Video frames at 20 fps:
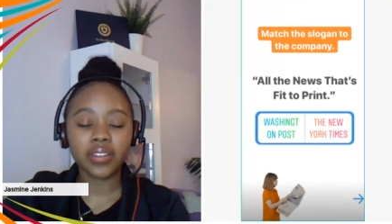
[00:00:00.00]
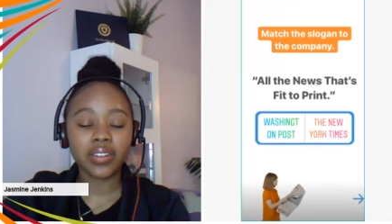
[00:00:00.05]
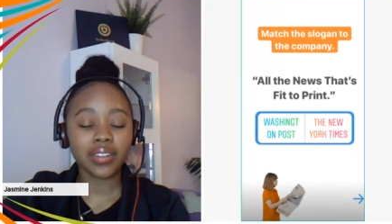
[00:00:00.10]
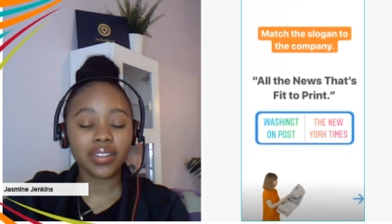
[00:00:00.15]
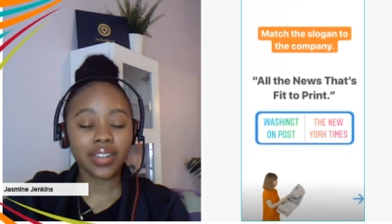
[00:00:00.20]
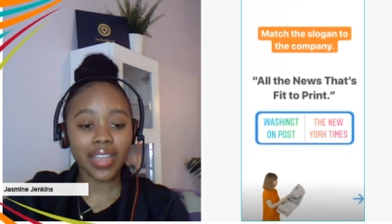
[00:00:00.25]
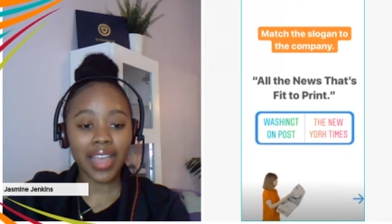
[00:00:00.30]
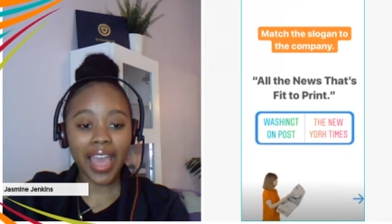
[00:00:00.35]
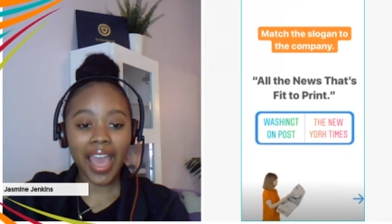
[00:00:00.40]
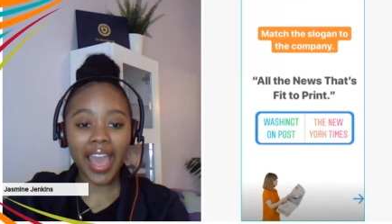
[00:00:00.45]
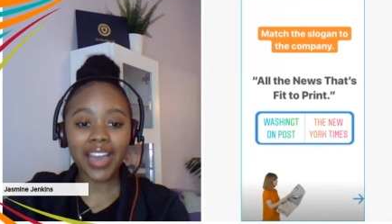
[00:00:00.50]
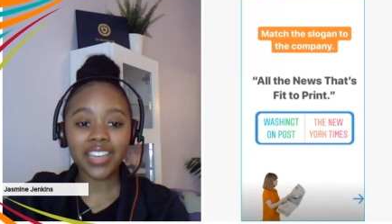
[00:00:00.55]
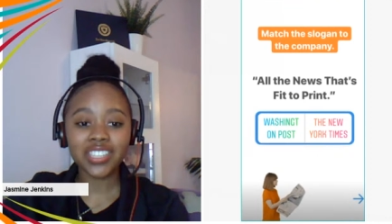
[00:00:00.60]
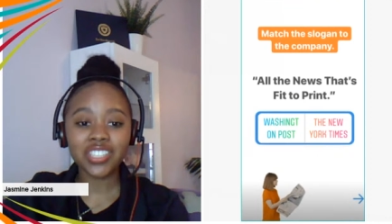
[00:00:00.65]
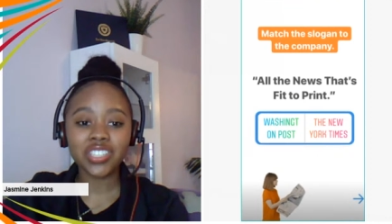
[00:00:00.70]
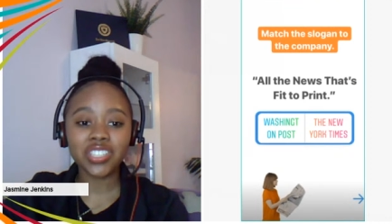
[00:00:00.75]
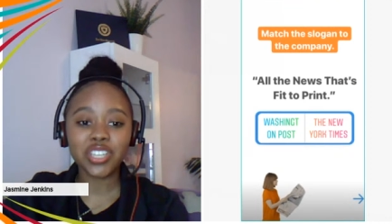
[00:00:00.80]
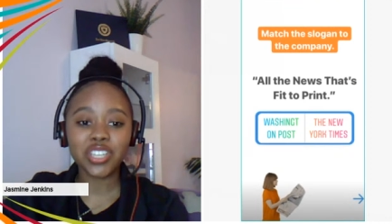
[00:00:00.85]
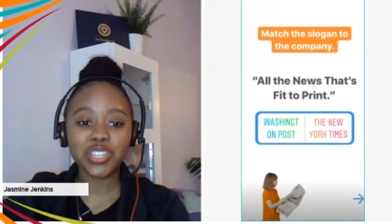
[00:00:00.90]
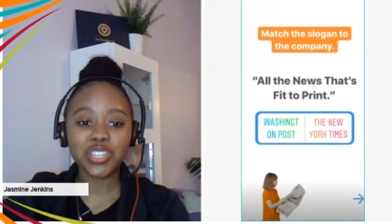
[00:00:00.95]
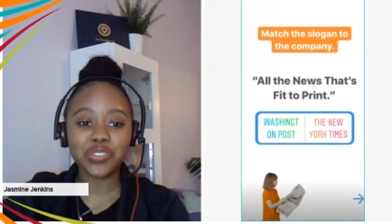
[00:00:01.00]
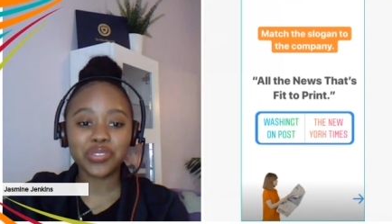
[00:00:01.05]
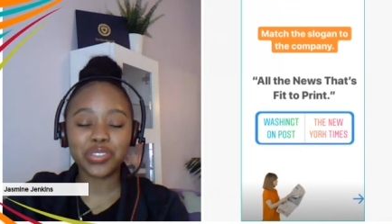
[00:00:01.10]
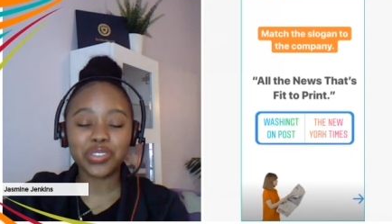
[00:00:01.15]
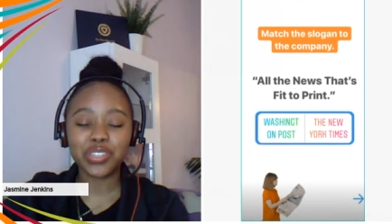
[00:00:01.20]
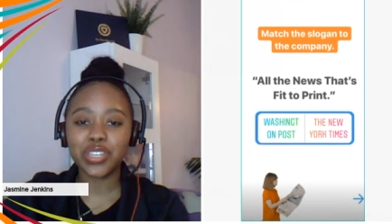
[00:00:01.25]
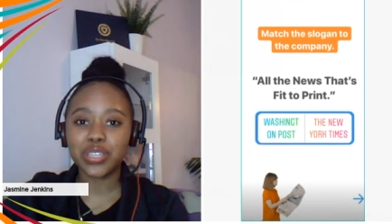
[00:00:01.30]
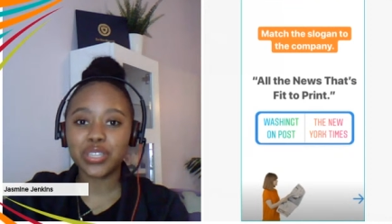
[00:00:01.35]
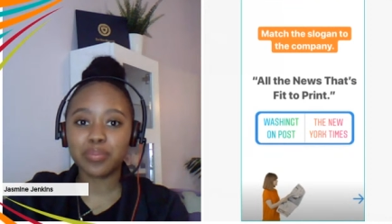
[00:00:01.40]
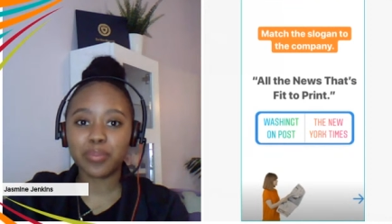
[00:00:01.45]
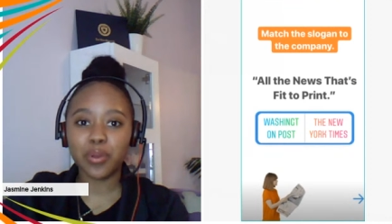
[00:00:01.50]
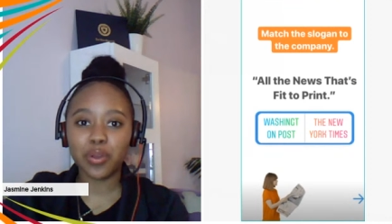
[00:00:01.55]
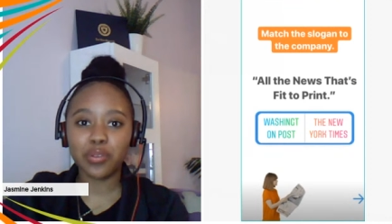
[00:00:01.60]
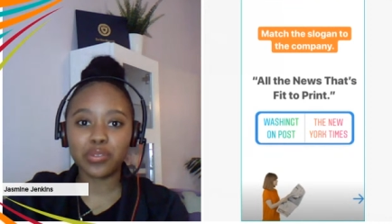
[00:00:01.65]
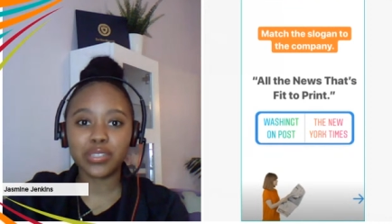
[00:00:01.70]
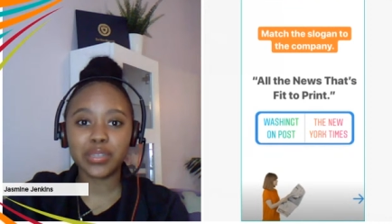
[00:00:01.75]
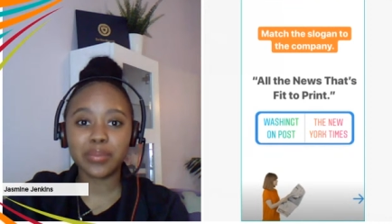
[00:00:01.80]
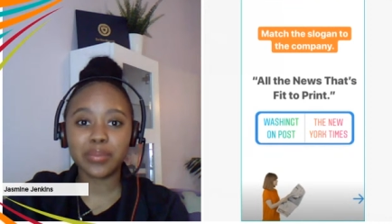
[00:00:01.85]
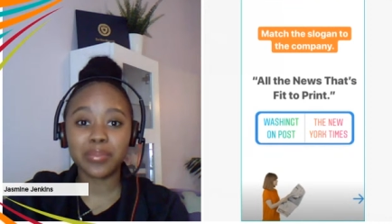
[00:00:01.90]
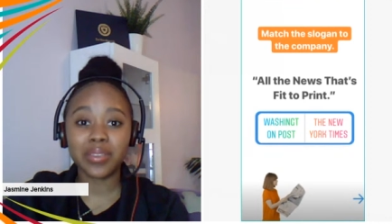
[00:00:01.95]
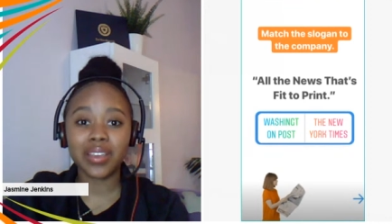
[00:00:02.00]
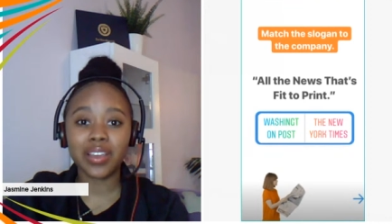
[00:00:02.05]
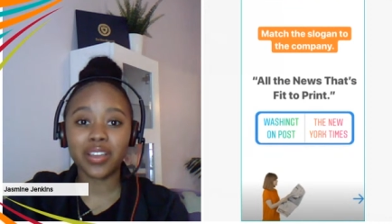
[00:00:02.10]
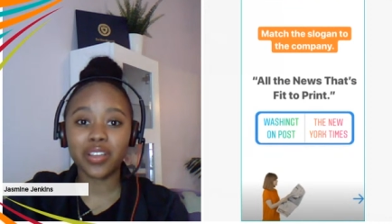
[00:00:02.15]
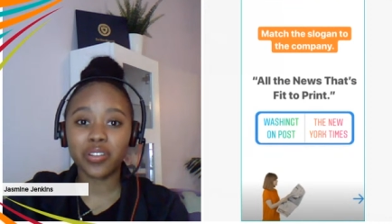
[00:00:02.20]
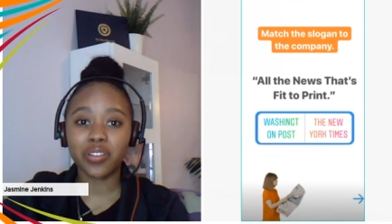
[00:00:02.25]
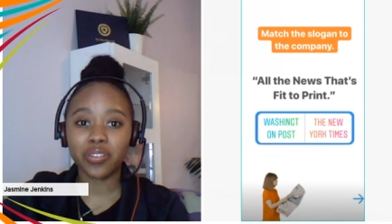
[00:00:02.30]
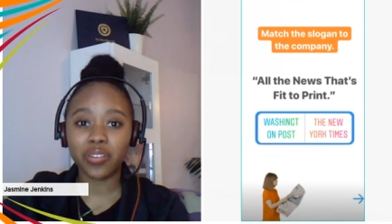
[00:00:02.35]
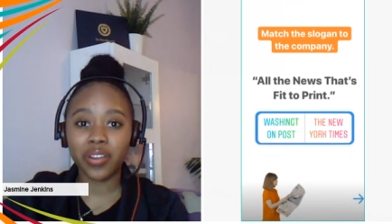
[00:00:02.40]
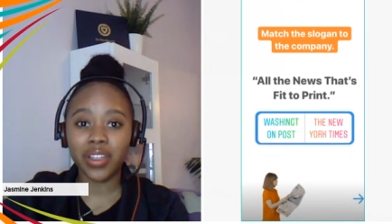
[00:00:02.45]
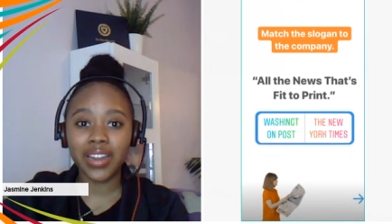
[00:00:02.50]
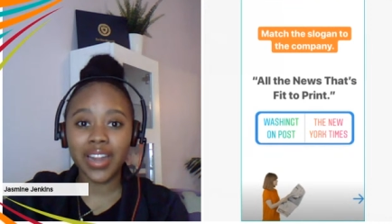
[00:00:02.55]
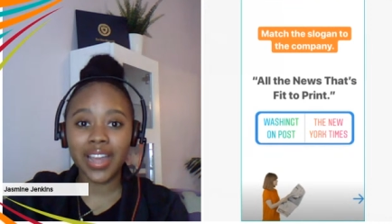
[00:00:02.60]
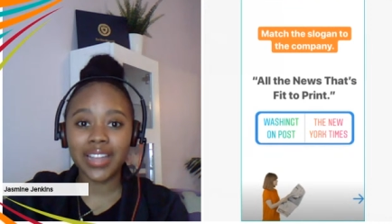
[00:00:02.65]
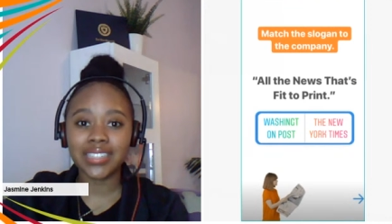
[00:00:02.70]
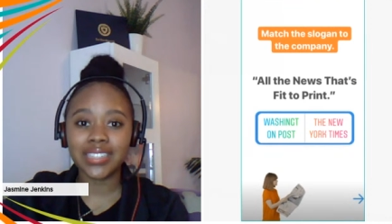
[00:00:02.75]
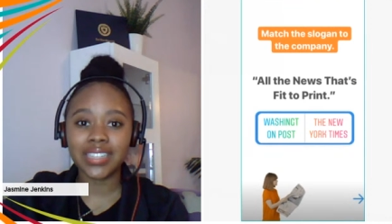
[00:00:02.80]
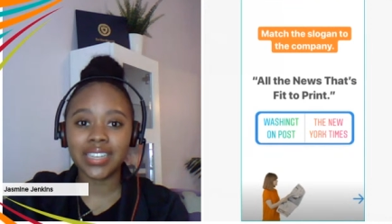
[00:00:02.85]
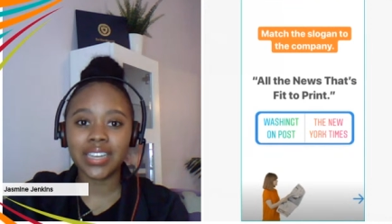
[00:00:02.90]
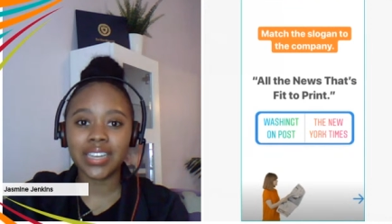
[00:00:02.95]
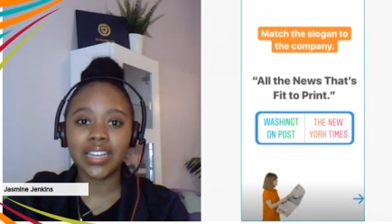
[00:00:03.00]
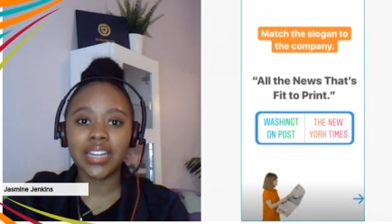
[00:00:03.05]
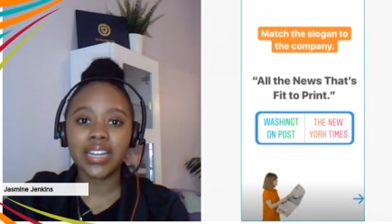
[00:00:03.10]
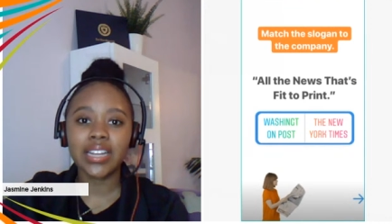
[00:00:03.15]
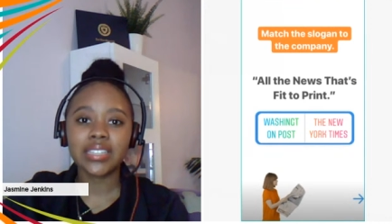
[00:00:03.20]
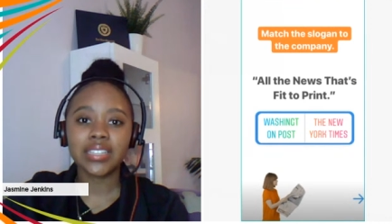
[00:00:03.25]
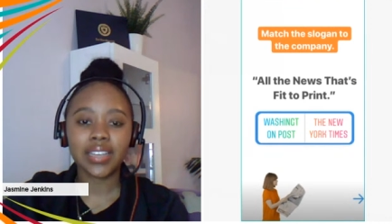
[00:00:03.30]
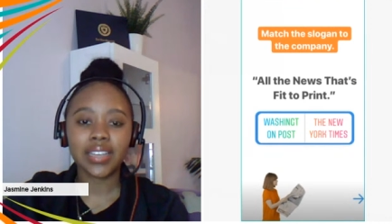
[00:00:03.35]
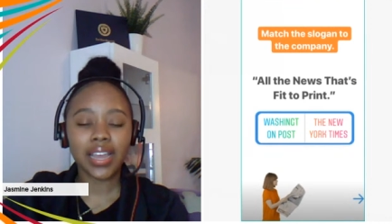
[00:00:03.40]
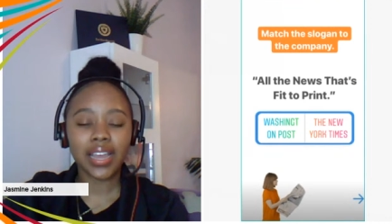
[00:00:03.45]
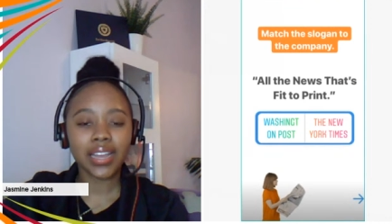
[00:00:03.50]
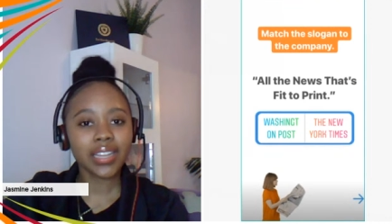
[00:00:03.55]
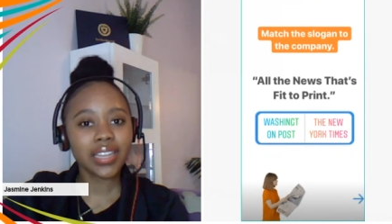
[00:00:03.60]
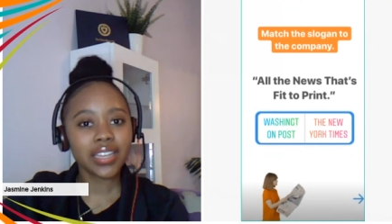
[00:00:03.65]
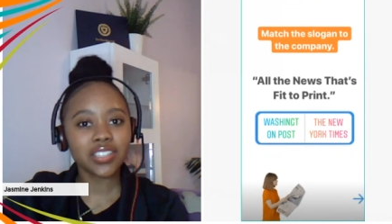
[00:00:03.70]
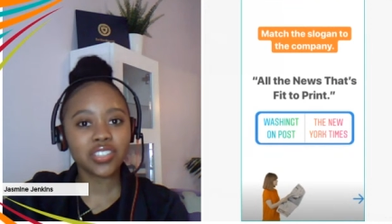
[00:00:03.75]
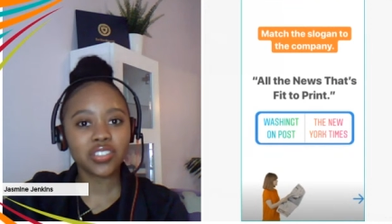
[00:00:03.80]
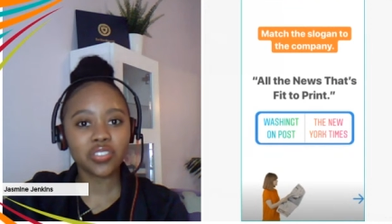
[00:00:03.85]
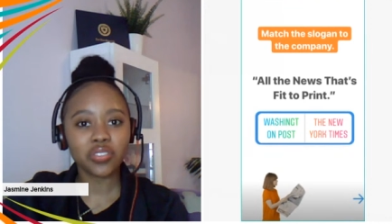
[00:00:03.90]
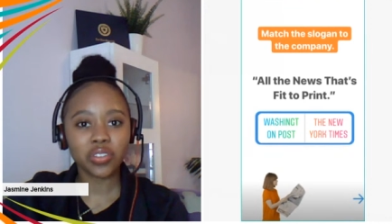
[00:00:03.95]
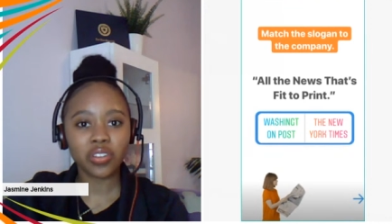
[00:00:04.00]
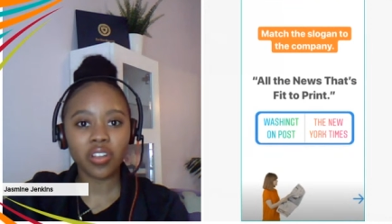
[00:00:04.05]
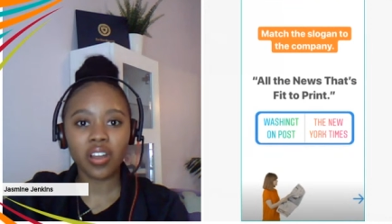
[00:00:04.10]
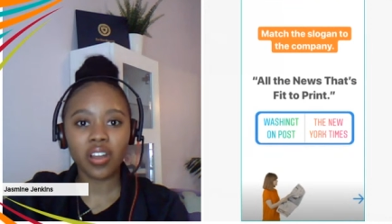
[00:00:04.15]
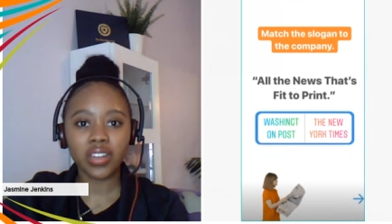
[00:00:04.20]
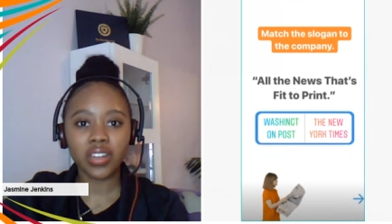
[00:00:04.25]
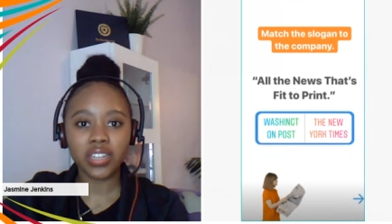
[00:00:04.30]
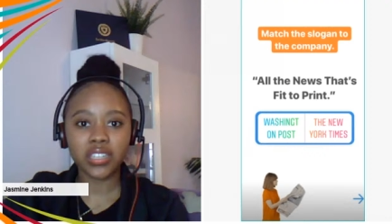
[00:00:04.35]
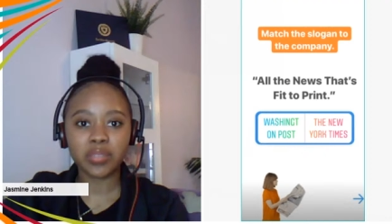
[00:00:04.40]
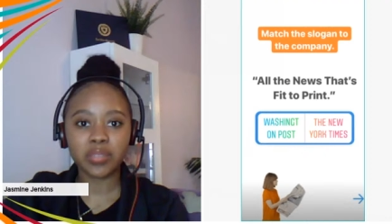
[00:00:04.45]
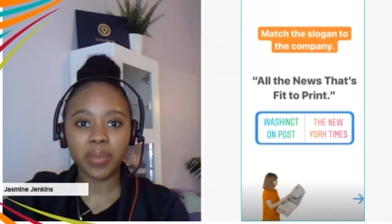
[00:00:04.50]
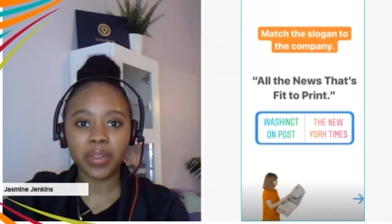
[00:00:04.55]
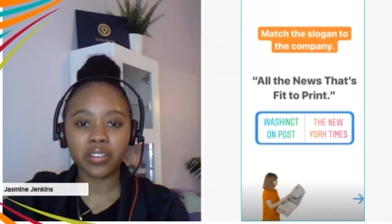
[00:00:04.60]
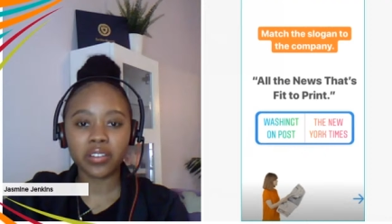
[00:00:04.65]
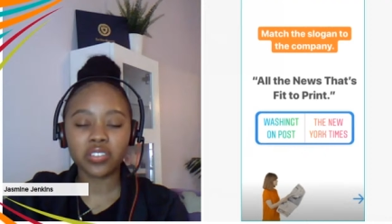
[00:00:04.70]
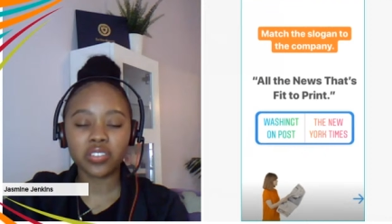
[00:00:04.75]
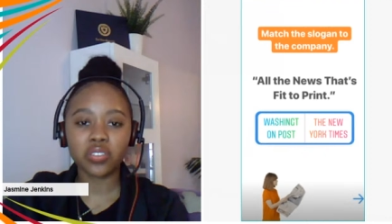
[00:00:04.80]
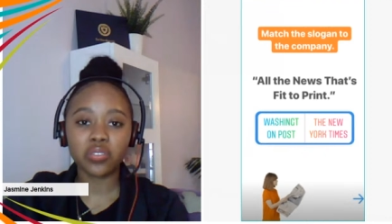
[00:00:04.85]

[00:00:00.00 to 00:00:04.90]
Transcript: And actually, using these posts can be a great idea to kind of get to know your audience better.